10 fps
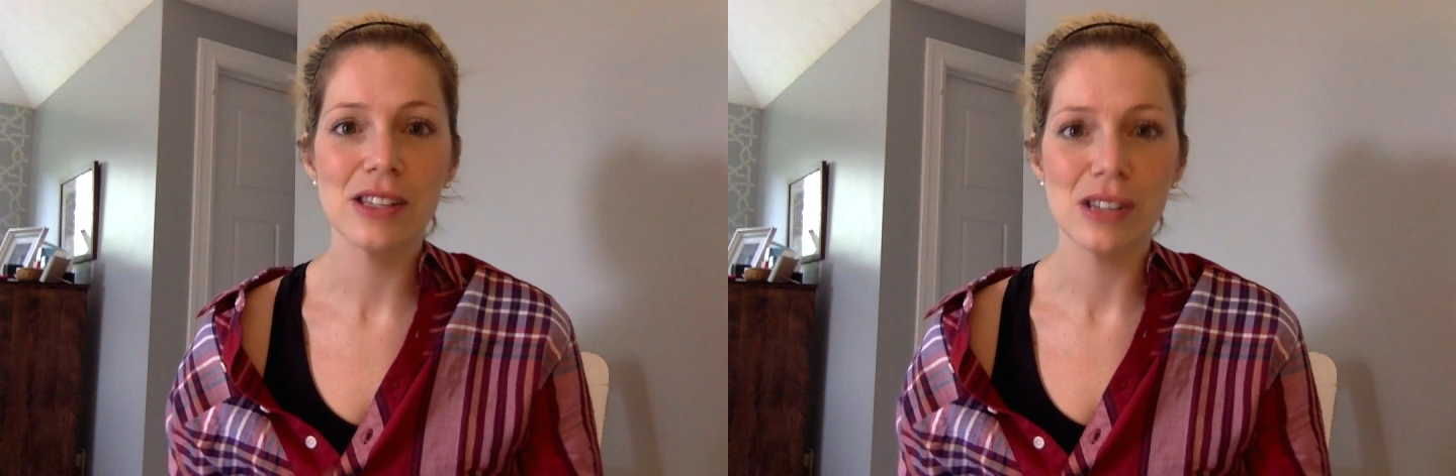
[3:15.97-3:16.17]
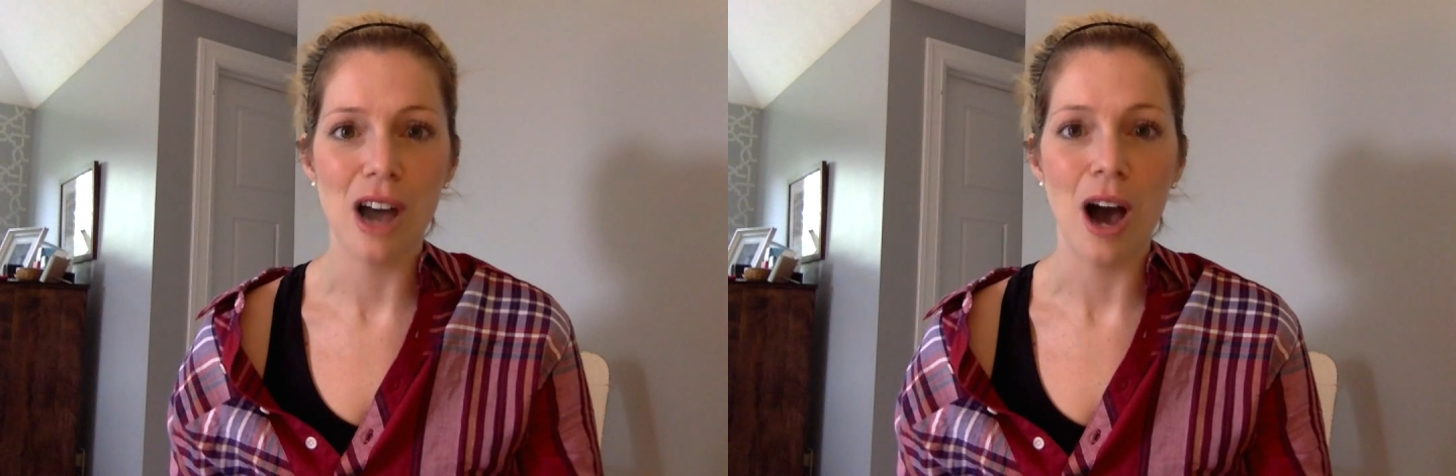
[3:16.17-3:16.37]

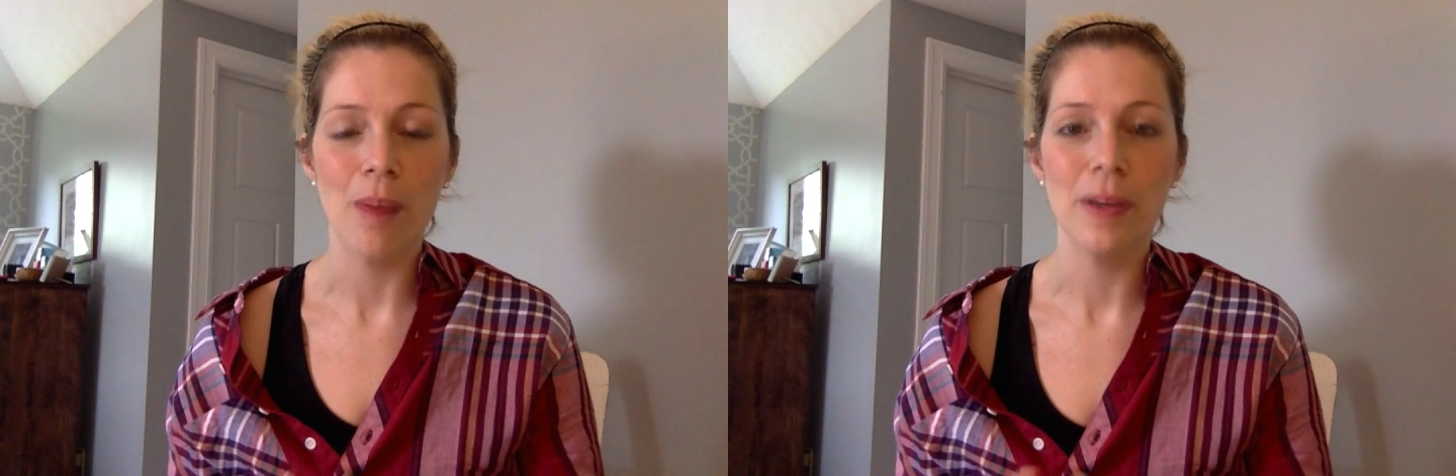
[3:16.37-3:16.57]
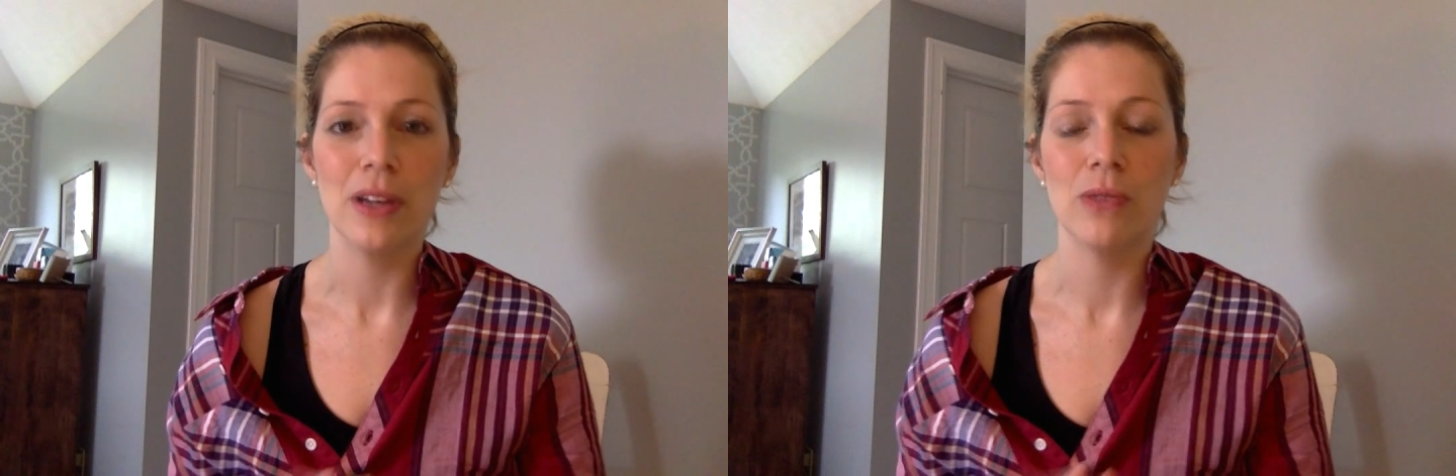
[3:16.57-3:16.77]

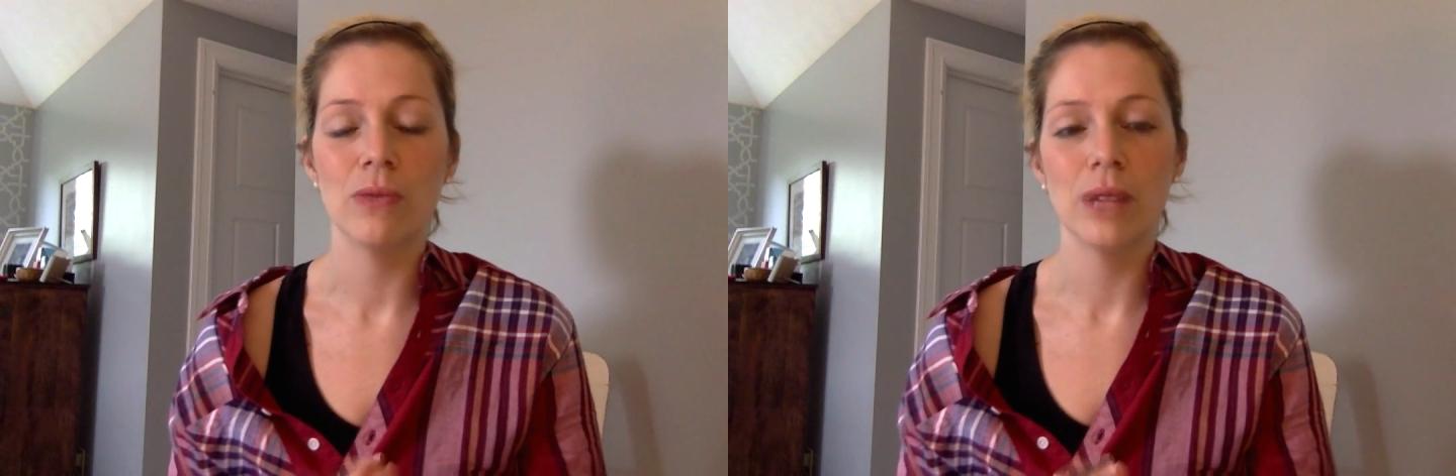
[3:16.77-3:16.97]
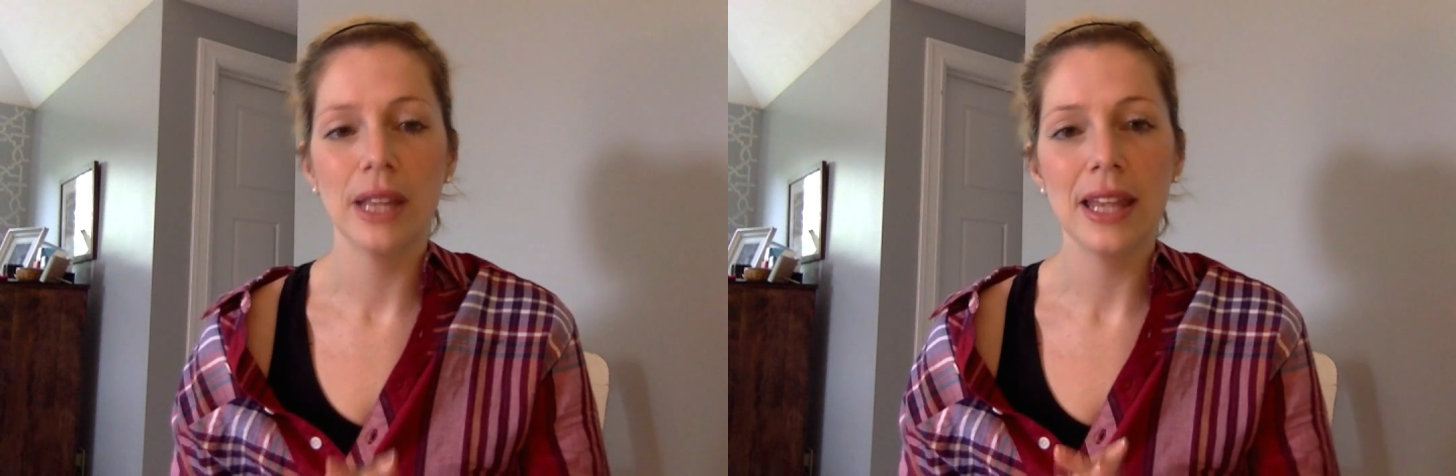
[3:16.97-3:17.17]
stop and
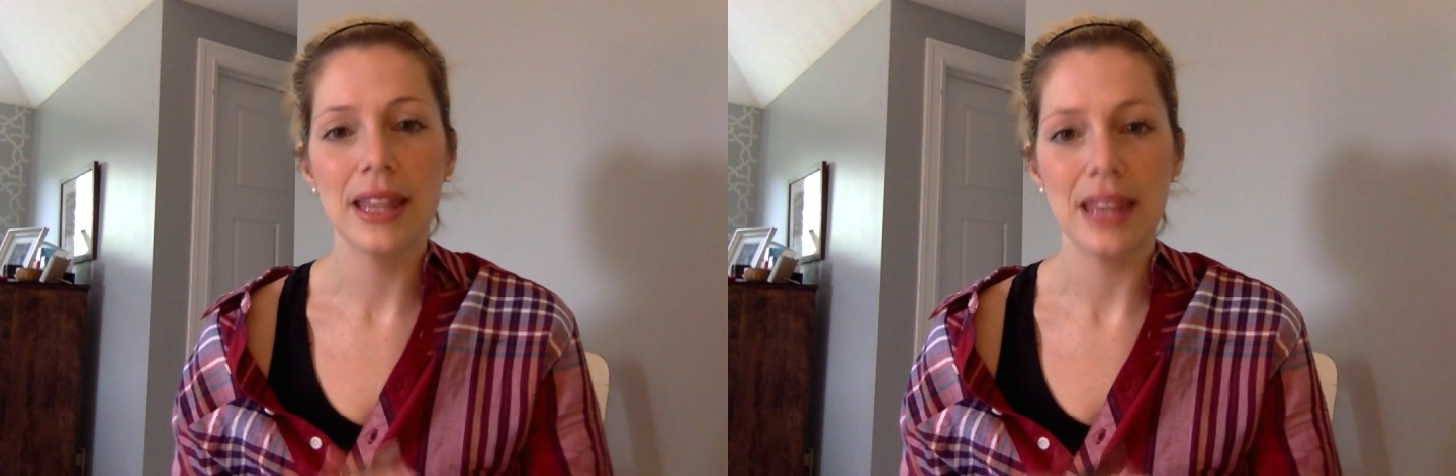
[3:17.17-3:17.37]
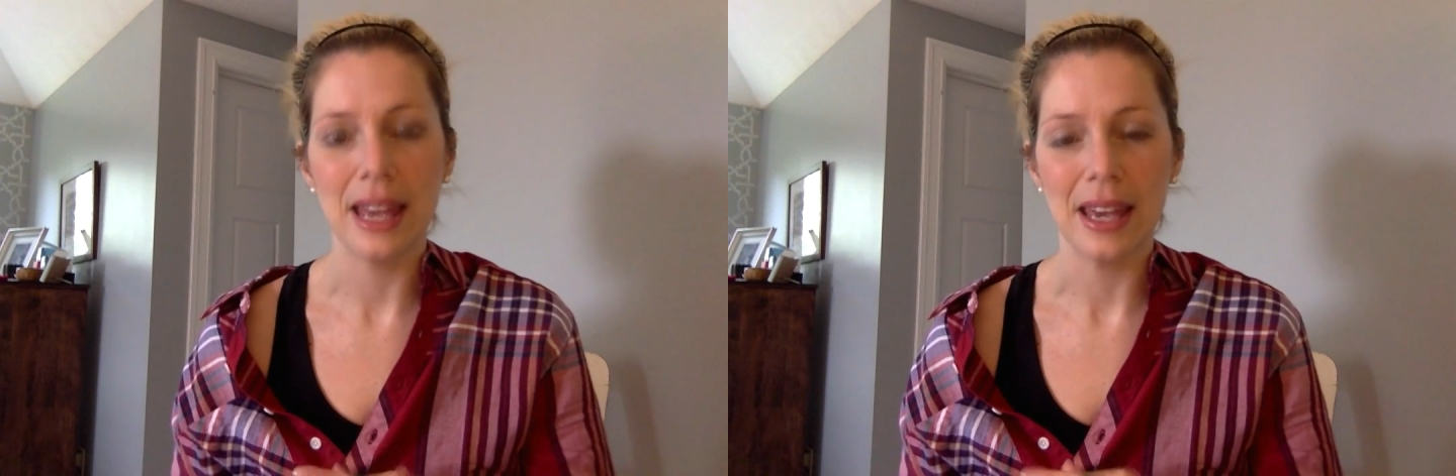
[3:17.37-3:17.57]
really
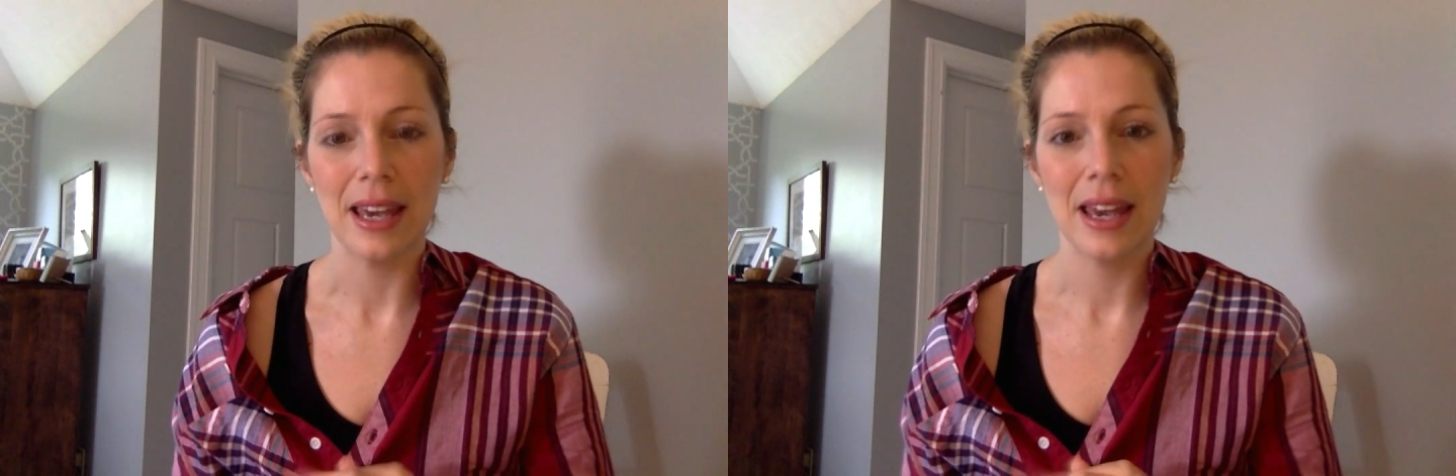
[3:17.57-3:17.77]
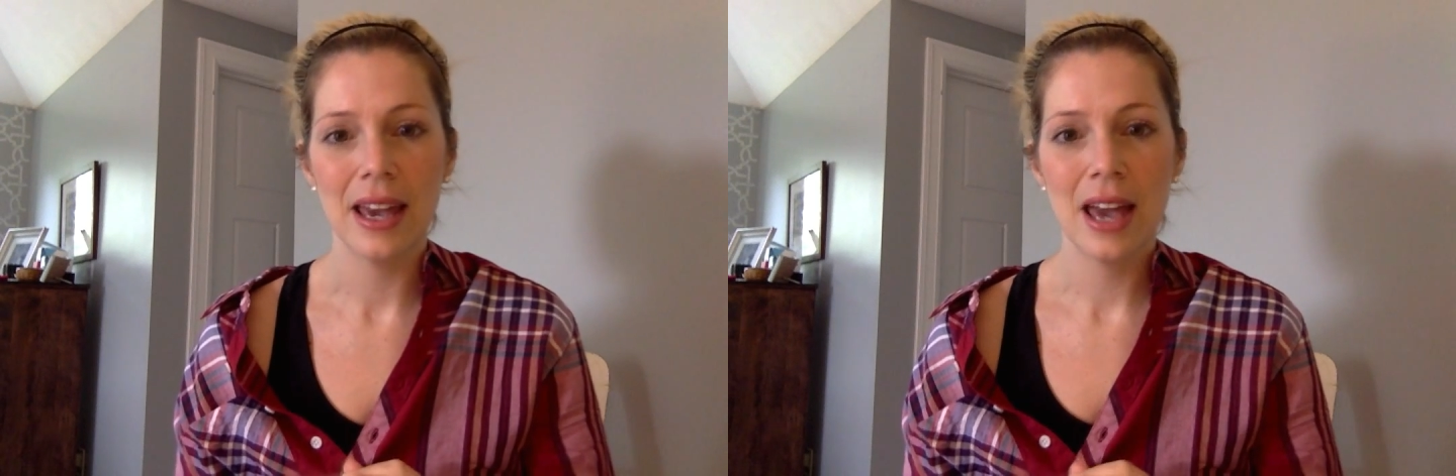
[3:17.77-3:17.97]
think